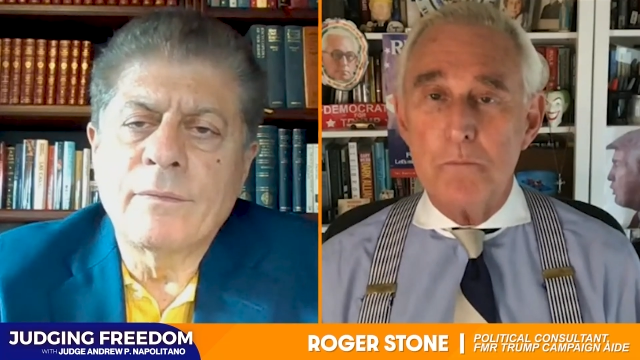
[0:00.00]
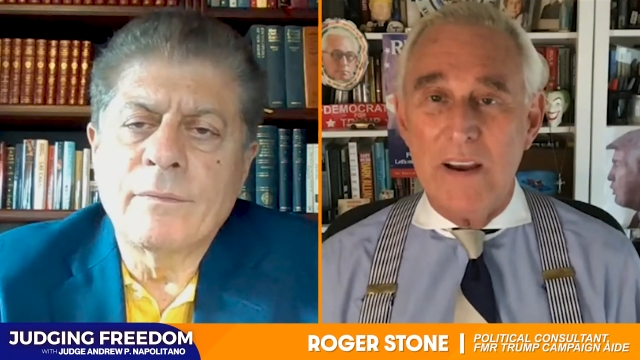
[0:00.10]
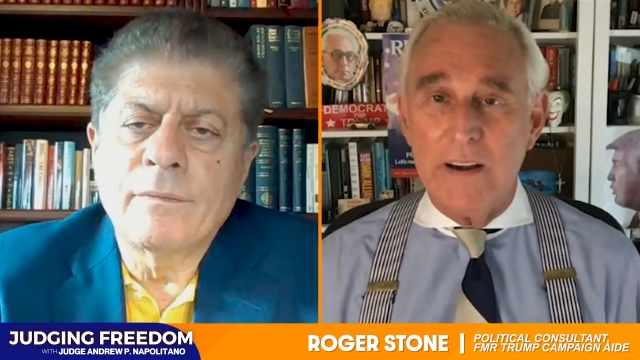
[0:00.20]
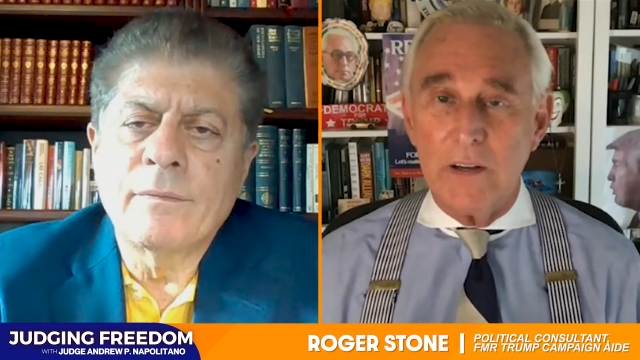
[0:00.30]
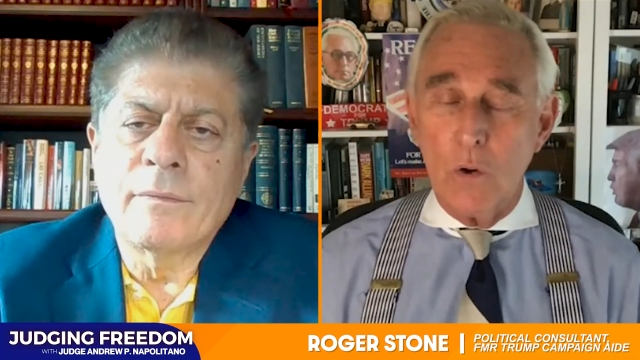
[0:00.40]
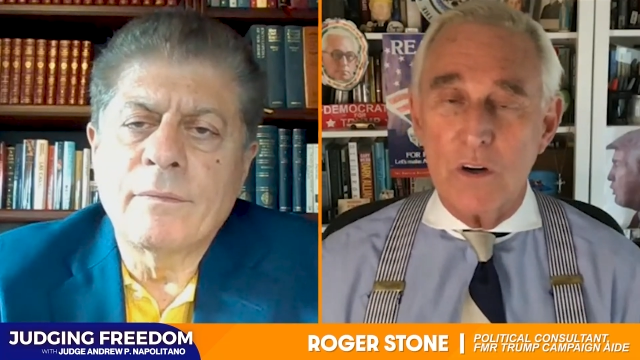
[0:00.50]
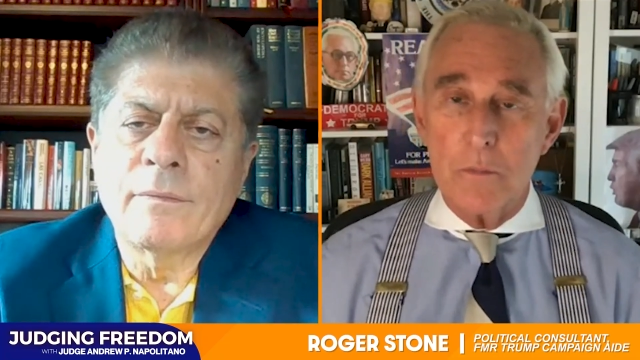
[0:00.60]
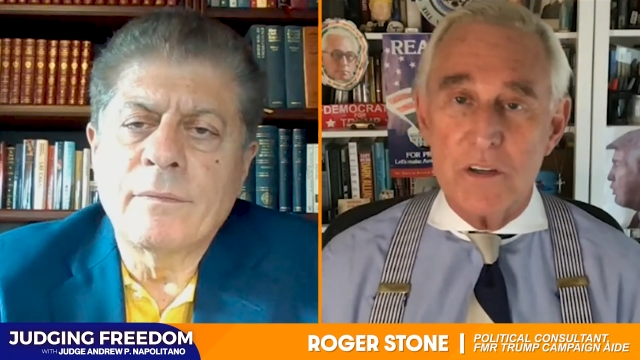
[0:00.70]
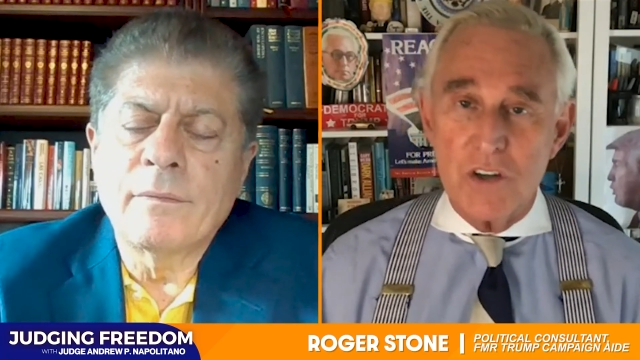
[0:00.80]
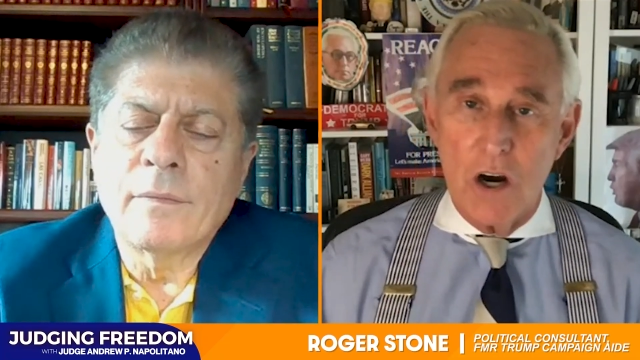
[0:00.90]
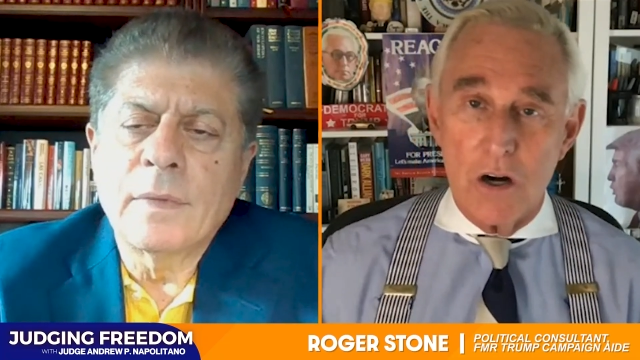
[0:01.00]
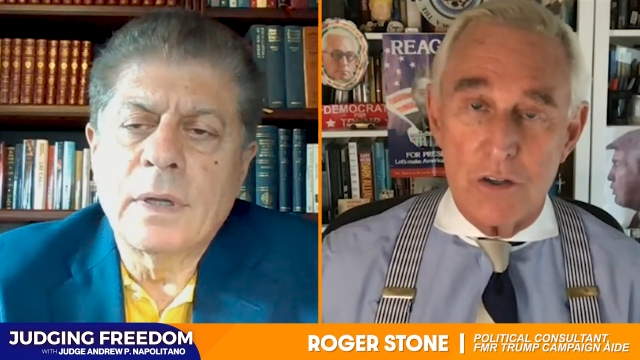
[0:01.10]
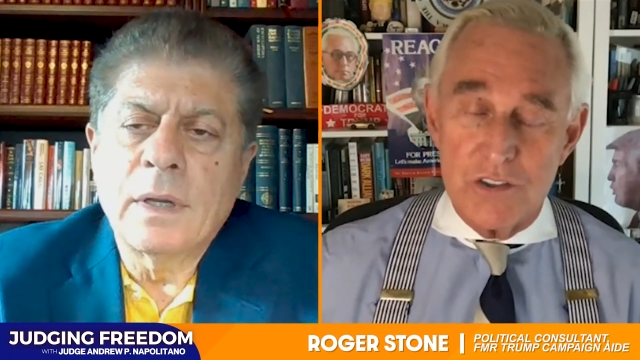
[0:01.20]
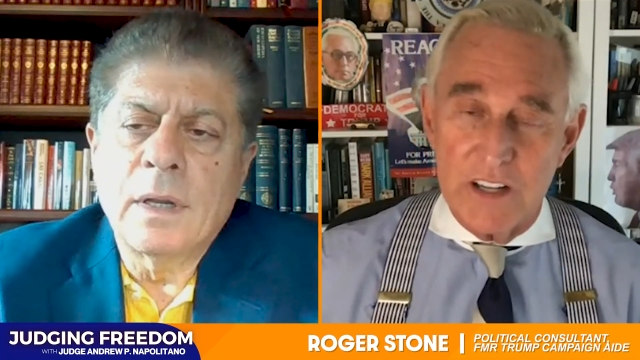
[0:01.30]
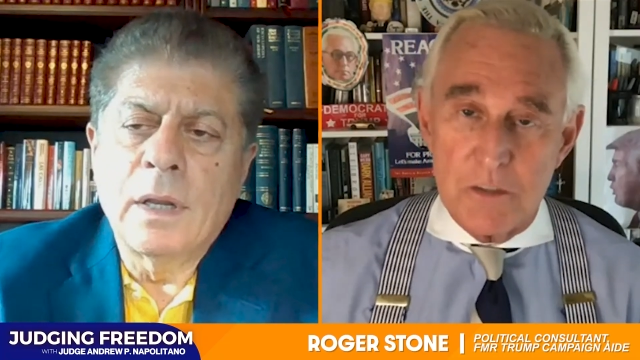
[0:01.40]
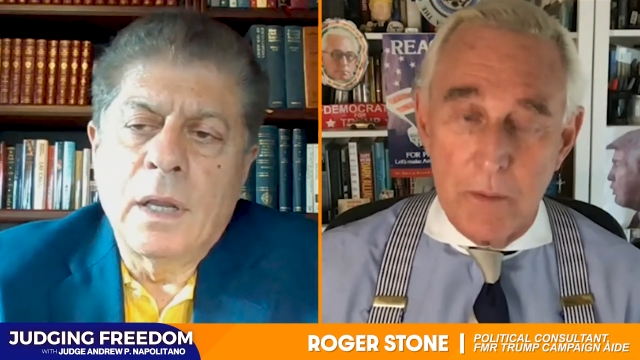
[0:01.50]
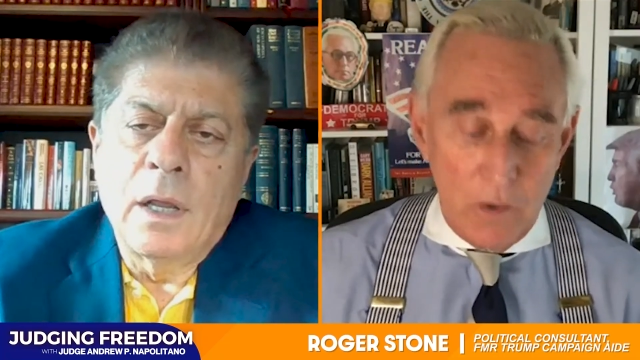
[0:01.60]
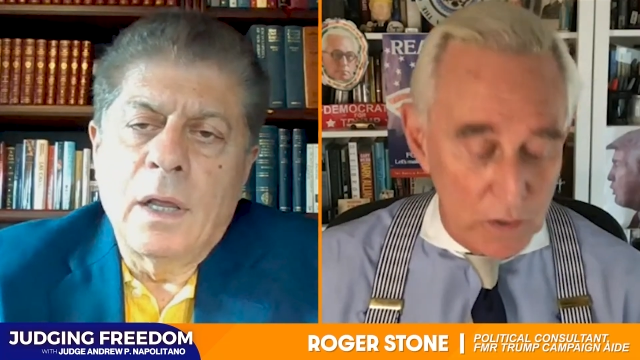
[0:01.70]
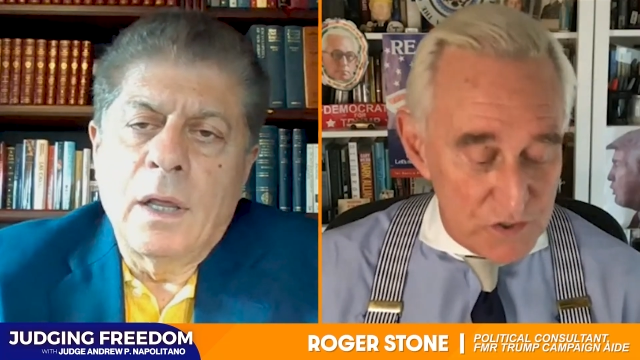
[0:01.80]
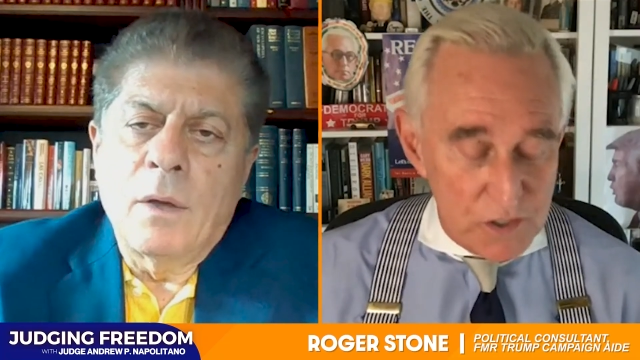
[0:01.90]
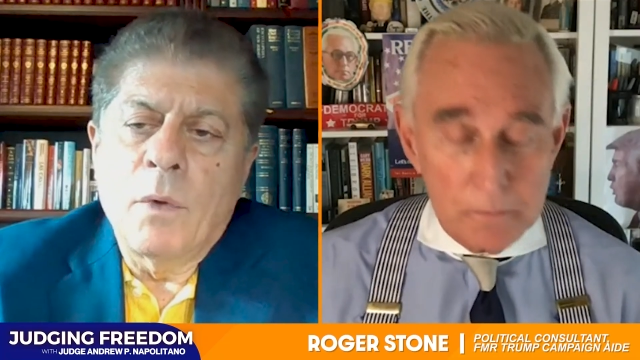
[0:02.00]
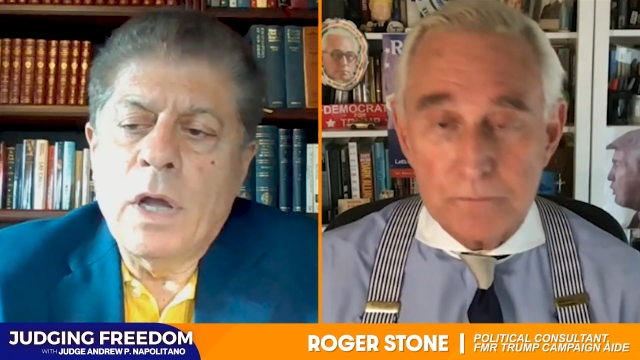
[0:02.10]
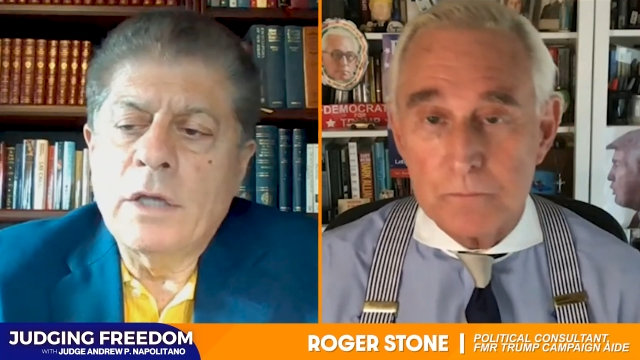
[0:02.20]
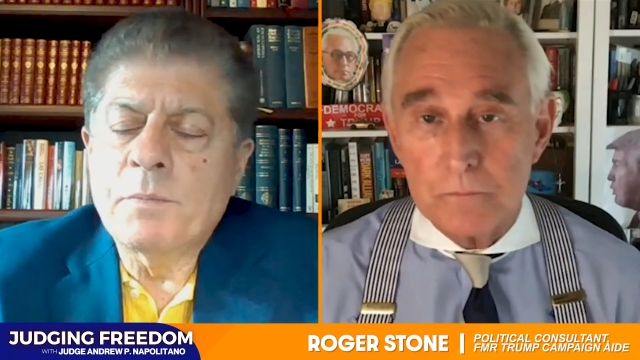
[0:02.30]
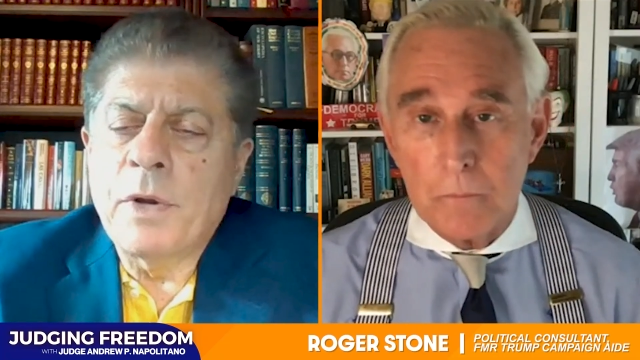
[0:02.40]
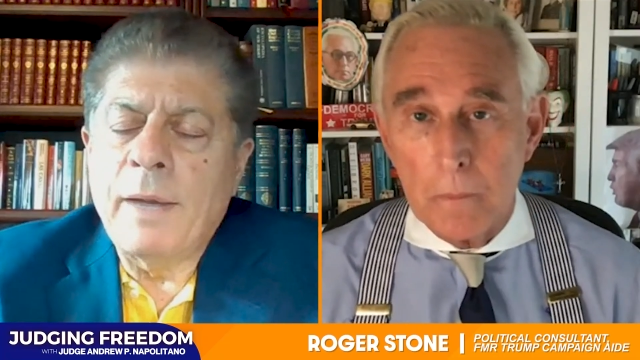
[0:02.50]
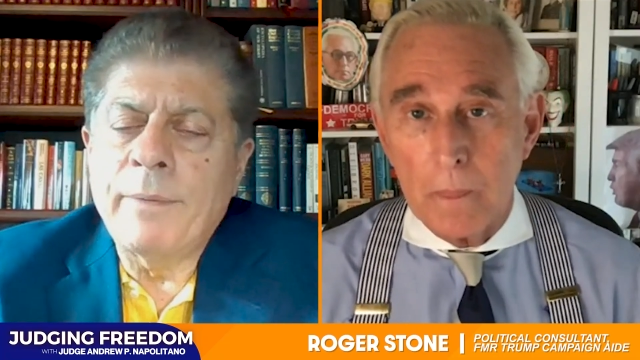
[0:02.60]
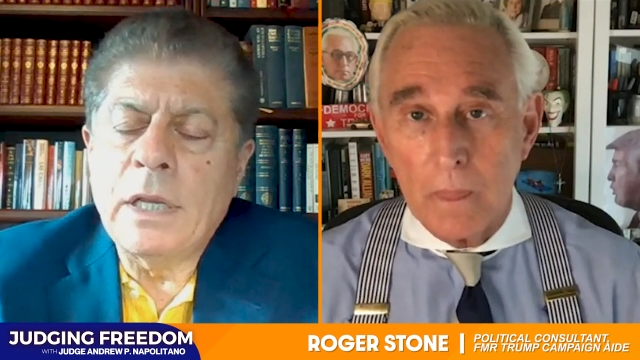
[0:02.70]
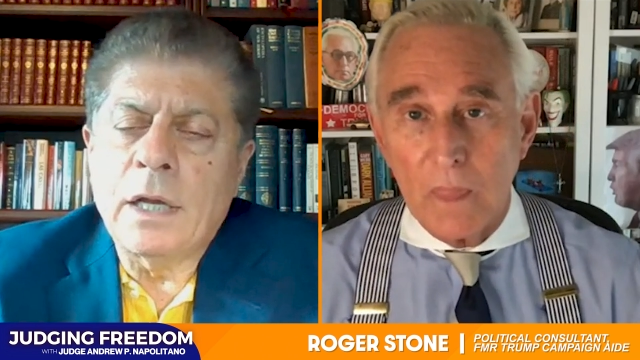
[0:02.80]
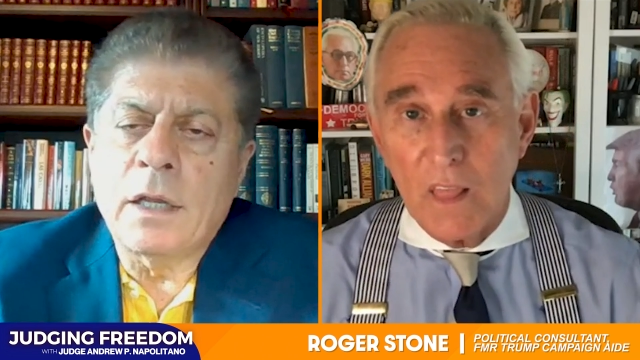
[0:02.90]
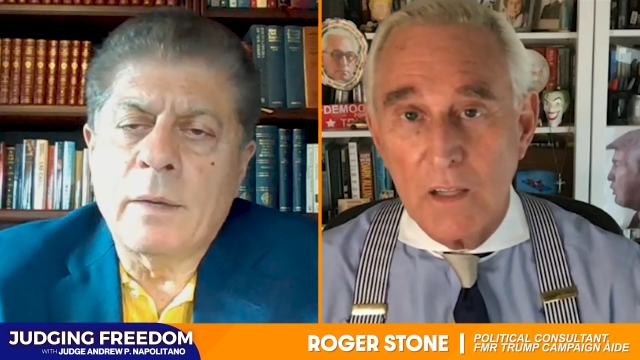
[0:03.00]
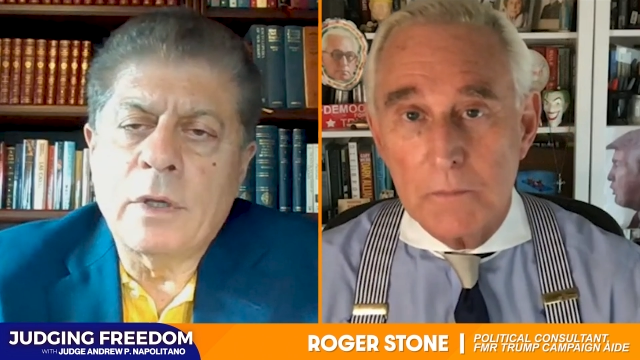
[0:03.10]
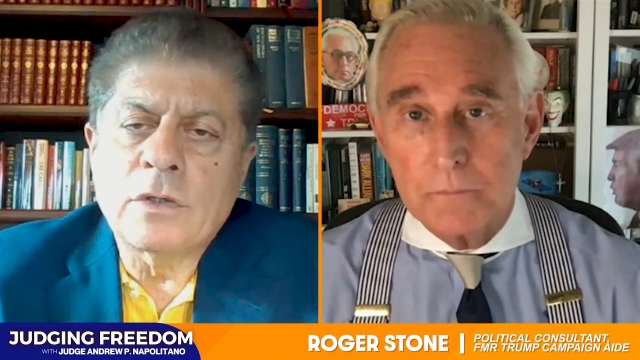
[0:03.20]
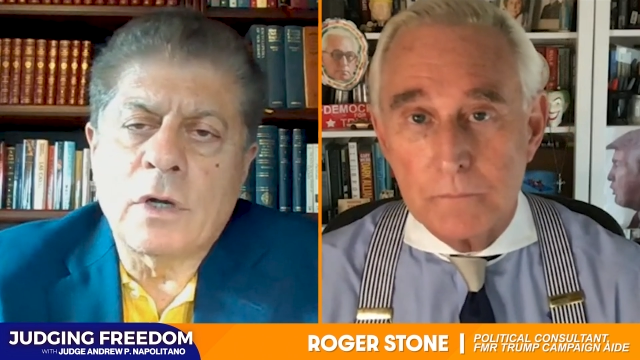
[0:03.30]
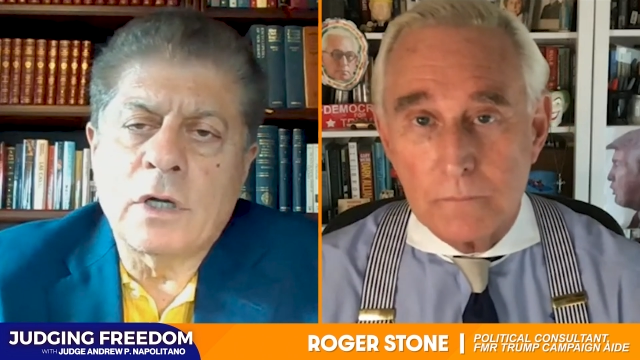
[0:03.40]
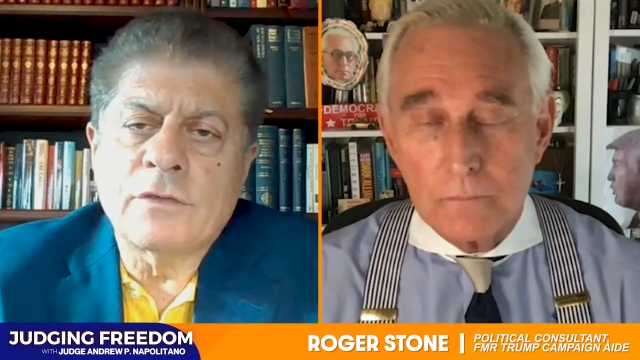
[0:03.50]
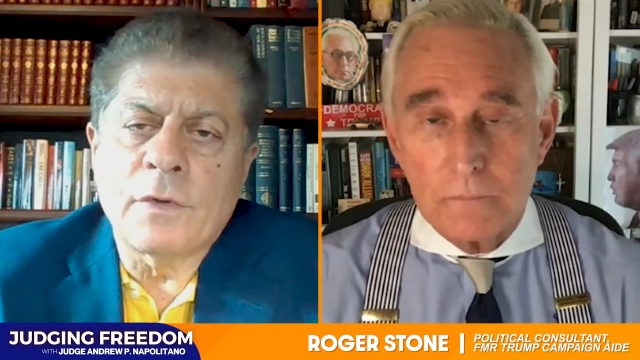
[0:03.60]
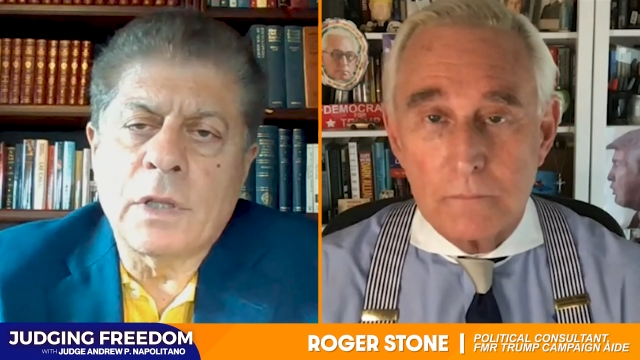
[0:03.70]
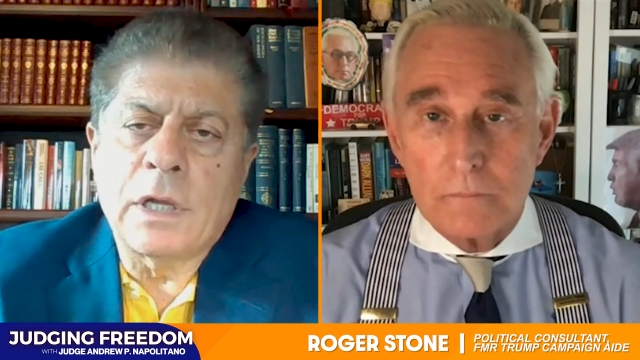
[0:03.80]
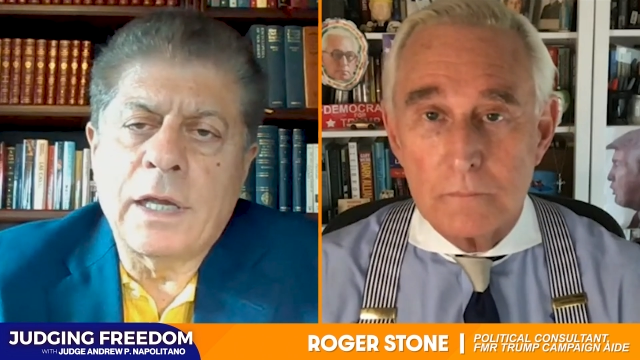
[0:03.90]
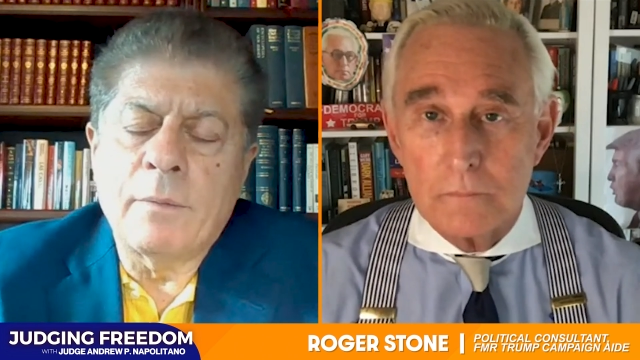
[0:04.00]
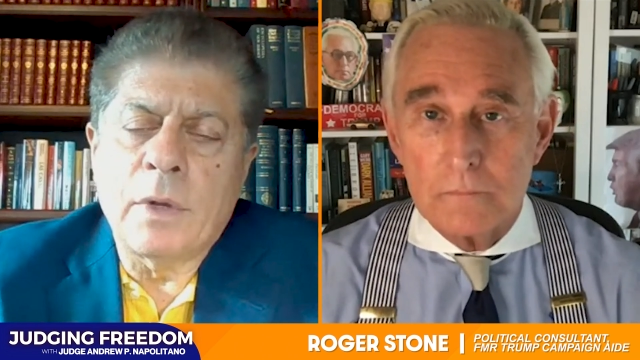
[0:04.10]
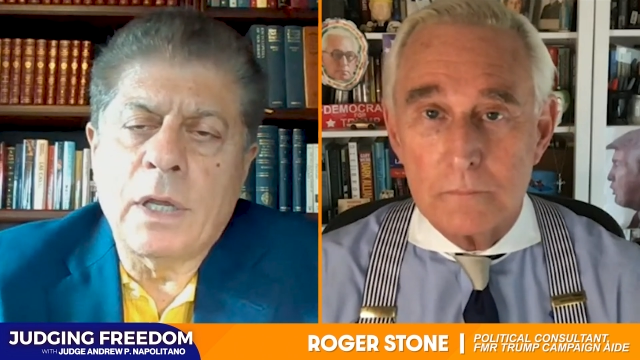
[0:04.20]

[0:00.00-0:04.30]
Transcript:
Speaker 1: Bannon going to be charged? That's my question. Well,
Speaker 2: he's probably not going to be charged for lying, but